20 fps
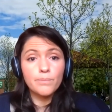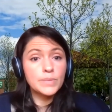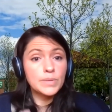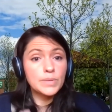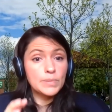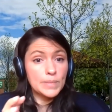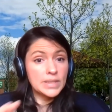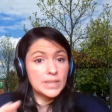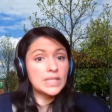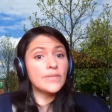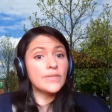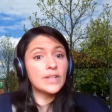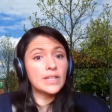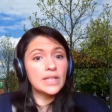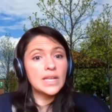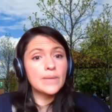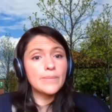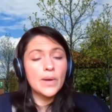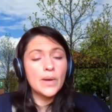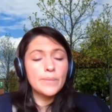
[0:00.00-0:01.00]

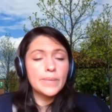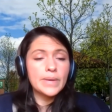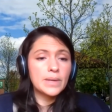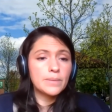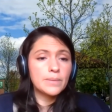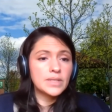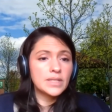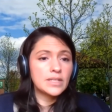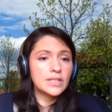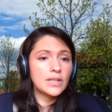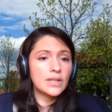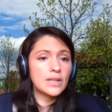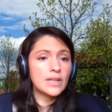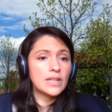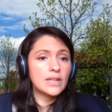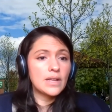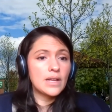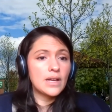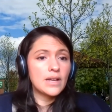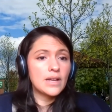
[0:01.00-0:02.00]
specifically about
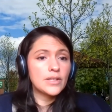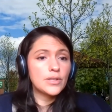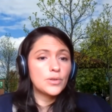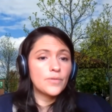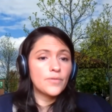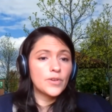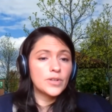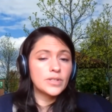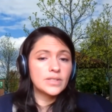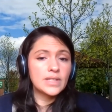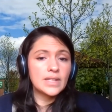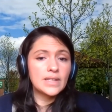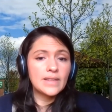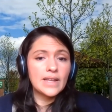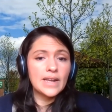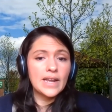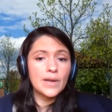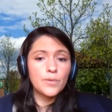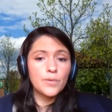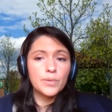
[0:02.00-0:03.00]
Binghamton uh, University
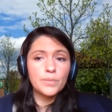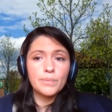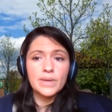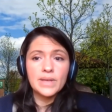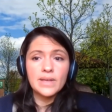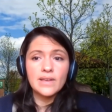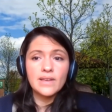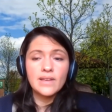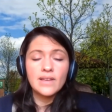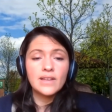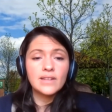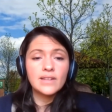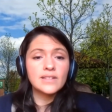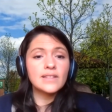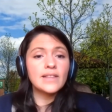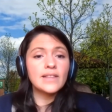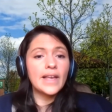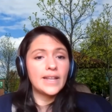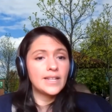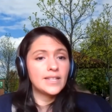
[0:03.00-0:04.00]
that I would be
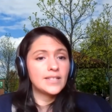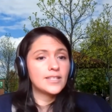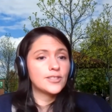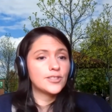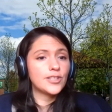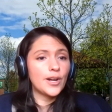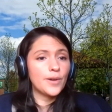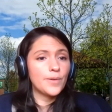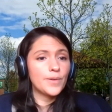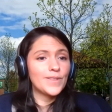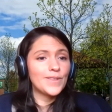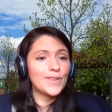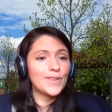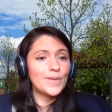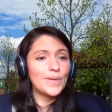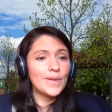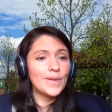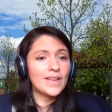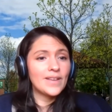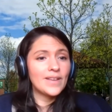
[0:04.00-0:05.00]
delighted to share with
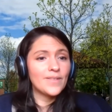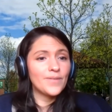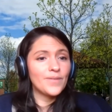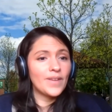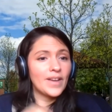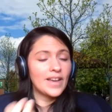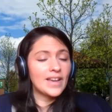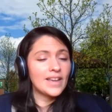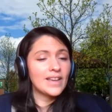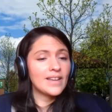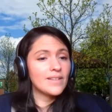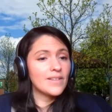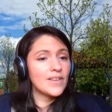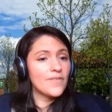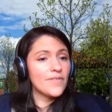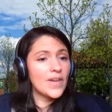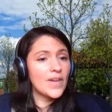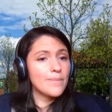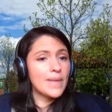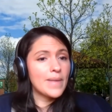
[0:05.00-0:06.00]
you if I,
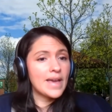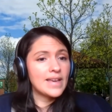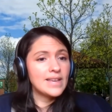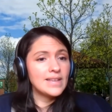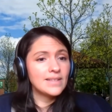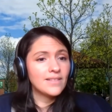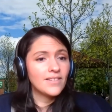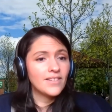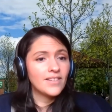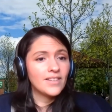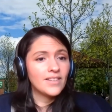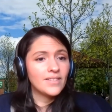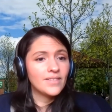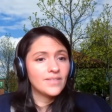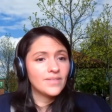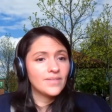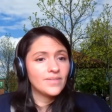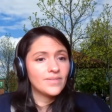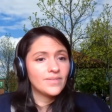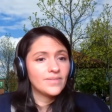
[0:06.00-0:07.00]
if I may.
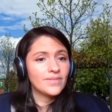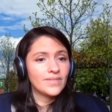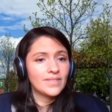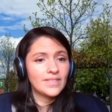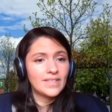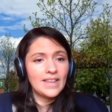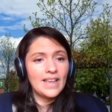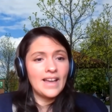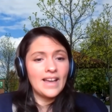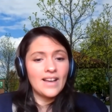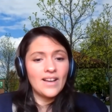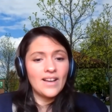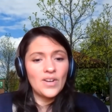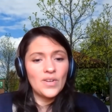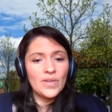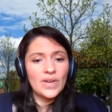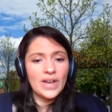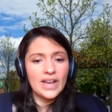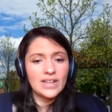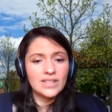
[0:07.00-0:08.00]
Yeah,
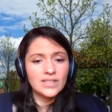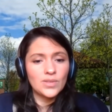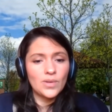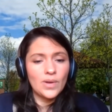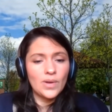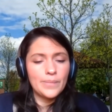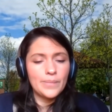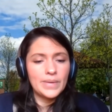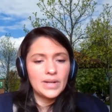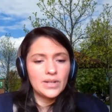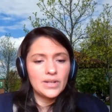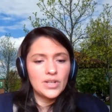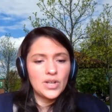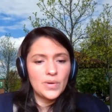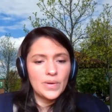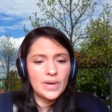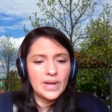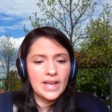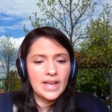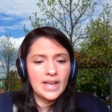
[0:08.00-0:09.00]
okay, so I'm gonna
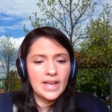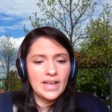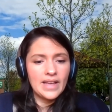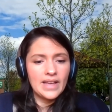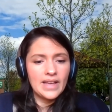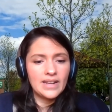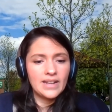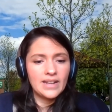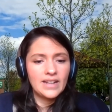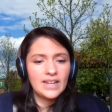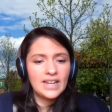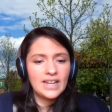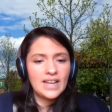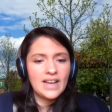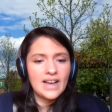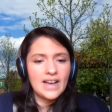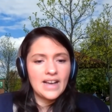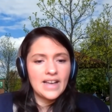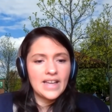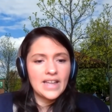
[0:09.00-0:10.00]
go ahead
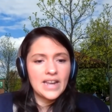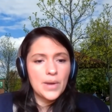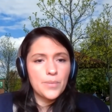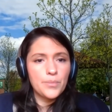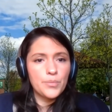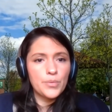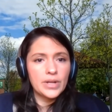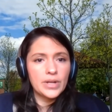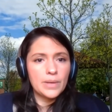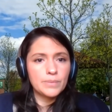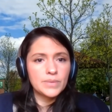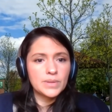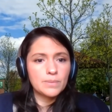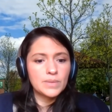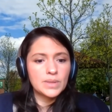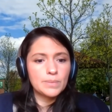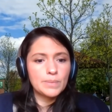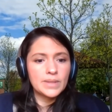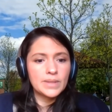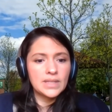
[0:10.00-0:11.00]
uh, and bring up some
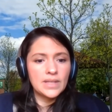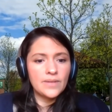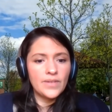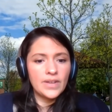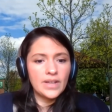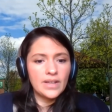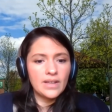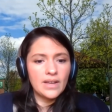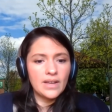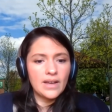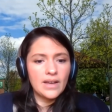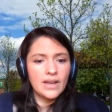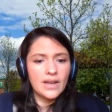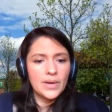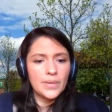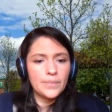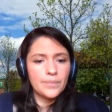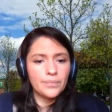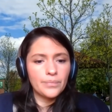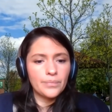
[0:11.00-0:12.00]
specific
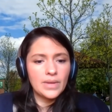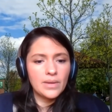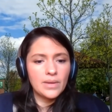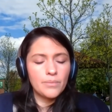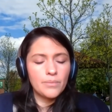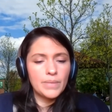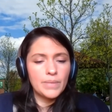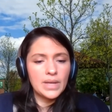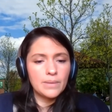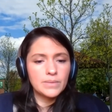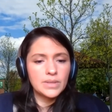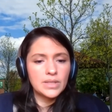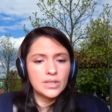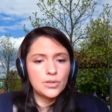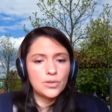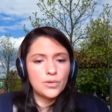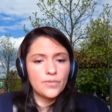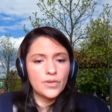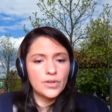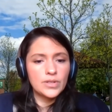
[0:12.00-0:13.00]
um, Binghamton
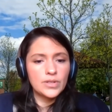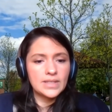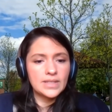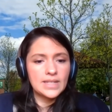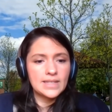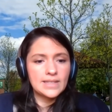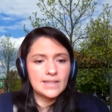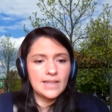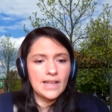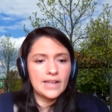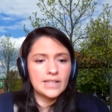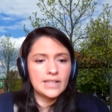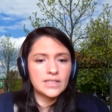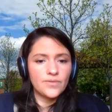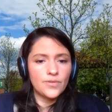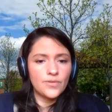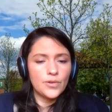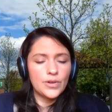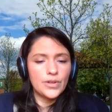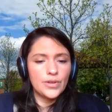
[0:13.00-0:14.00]
University
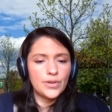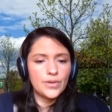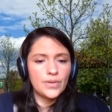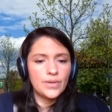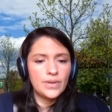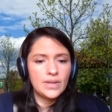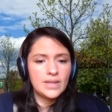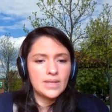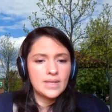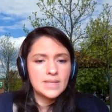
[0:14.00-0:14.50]
slides for you.